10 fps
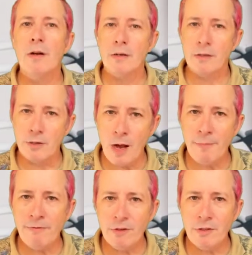The
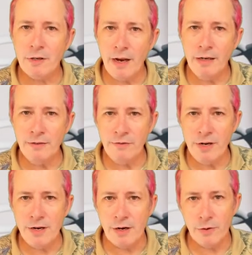topic for today's
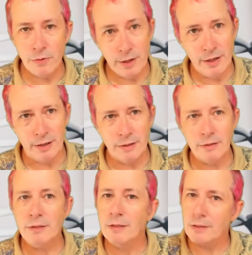video is
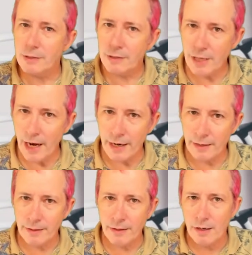say,
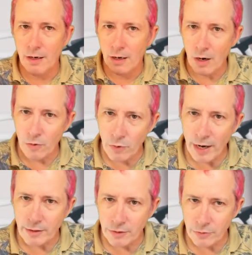a
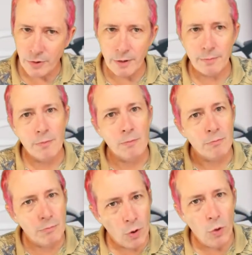REXX strip,
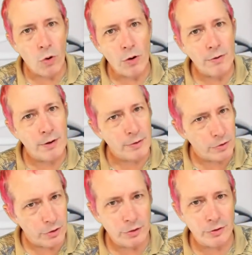more than
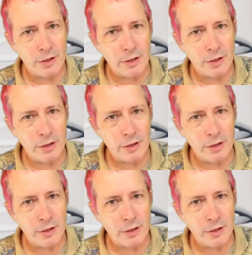just a